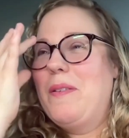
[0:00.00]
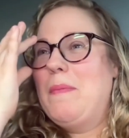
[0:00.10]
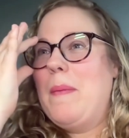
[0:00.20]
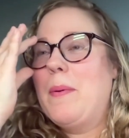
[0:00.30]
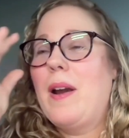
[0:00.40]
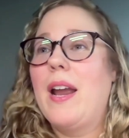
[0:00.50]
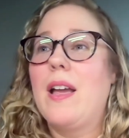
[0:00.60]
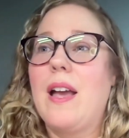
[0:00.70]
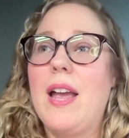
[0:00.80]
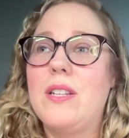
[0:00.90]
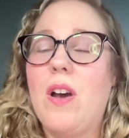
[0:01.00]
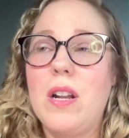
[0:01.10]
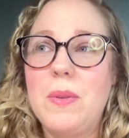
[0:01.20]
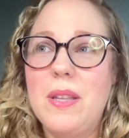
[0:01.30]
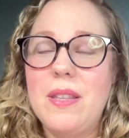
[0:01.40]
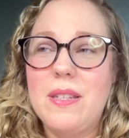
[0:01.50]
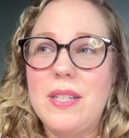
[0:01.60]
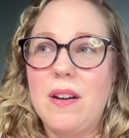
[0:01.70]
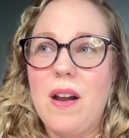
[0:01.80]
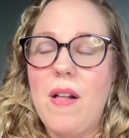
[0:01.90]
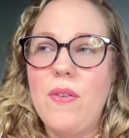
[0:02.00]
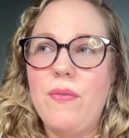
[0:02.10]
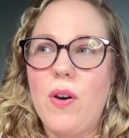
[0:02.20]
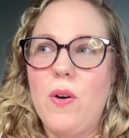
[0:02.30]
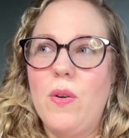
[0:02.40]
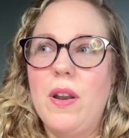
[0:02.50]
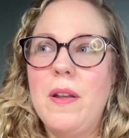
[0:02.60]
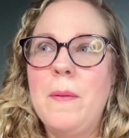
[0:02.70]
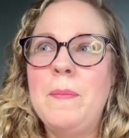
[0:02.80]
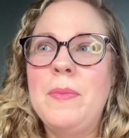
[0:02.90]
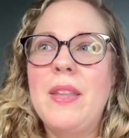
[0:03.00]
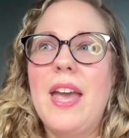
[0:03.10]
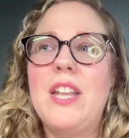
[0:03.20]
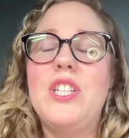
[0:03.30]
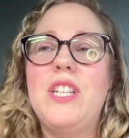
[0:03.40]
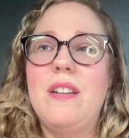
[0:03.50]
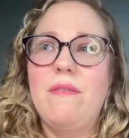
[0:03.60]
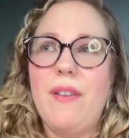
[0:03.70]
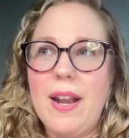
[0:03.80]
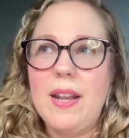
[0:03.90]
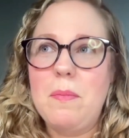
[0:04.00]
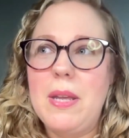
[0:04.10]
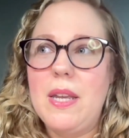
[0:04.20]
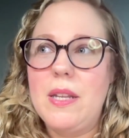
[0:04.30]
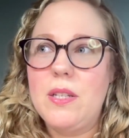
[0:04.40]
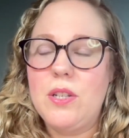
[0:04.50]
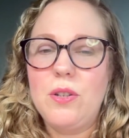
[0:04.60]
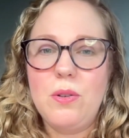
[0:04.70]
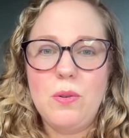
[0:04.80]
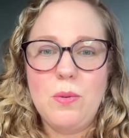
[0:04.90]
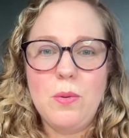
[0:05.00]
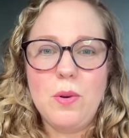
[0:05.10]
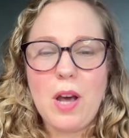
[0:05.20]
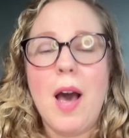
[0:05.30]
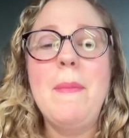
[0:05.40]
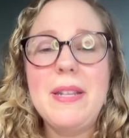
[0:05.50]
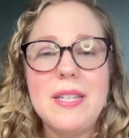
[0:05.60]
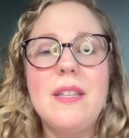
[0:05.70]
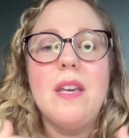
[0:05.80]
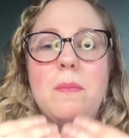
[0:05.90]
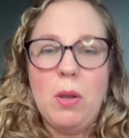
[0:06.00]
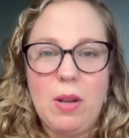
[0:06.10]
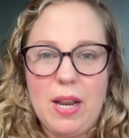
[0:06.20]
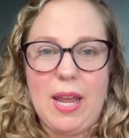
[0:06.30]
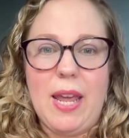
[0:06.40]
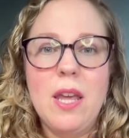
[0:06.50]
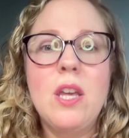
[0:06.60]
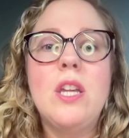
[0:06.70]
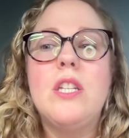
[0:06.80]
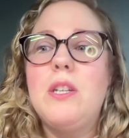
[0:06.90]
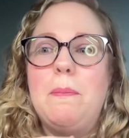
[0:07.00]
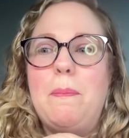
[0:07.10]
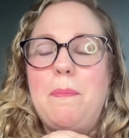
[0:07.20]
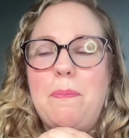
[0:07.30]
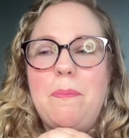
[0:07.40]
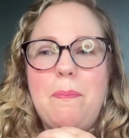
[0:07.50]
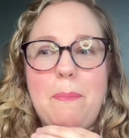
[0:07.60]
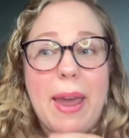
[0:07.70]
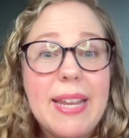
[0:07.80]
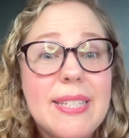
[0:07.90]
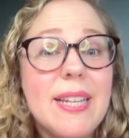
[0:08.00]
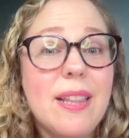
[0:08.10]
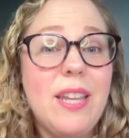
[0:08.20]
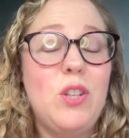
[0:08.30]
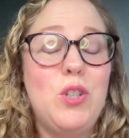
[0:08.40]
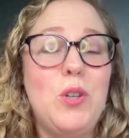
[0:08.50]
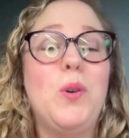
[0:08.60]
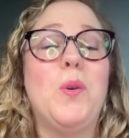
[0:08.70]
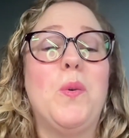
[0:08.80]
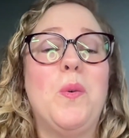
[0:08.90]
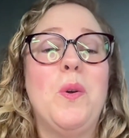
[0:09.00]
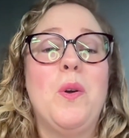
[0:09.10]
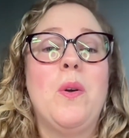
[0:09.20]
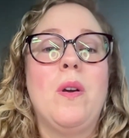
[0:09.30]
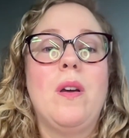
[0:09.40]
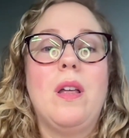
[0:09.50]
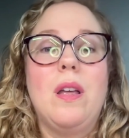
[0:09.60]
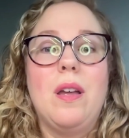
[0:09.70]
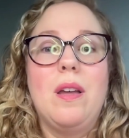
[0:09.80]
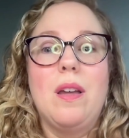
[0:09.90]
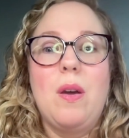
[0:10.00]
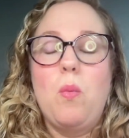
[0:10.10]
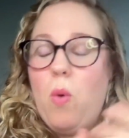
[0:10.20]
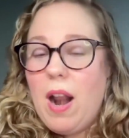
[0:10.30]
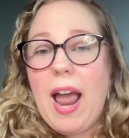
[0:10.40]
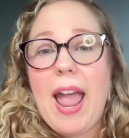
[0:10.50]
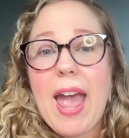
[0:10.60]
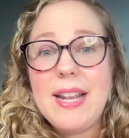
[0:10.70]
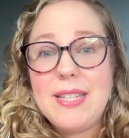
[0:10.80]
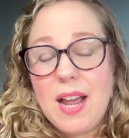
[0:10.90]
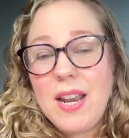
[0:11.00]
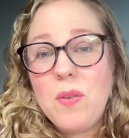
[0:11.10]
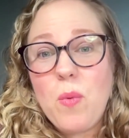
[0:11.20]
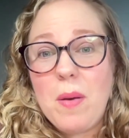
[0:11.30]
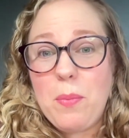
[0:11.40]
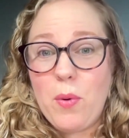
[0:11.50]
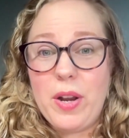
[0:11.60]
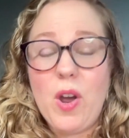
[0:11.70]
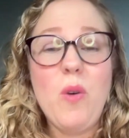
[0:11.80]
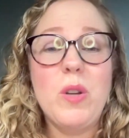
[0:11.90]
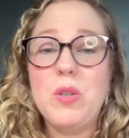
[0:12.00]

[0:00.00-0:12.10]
remember I talked with Sierra on the phone, and she invited me to come into the community to basically do what I had done in 1.0,